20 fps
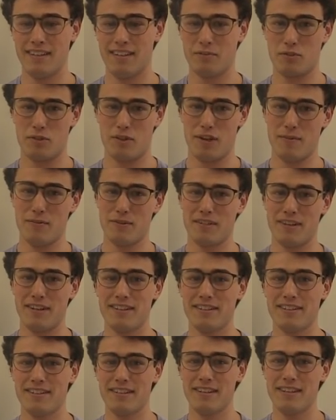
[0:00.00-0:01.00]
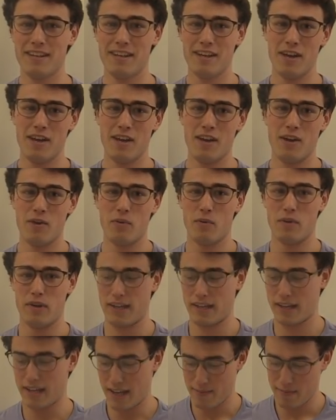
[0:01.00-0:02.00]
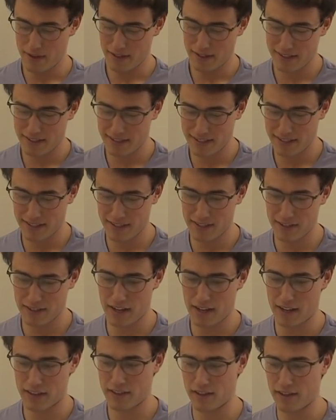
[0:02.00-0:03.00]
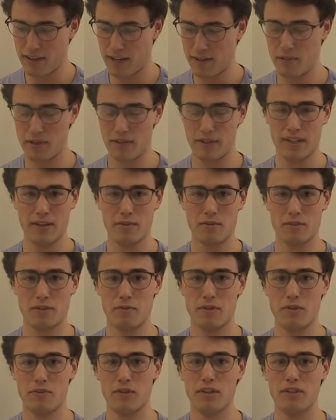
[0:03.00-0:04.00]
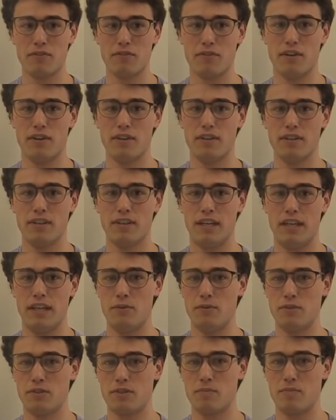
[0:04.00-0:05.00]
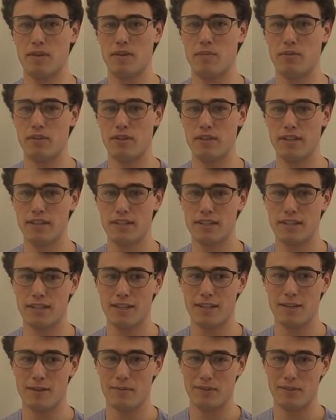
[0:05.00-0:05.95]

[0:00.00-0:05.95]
Sorry, Miss Erickson. When I came into this year, I thought AP Lit was gonna be really fun and it was just gonna be a breeze.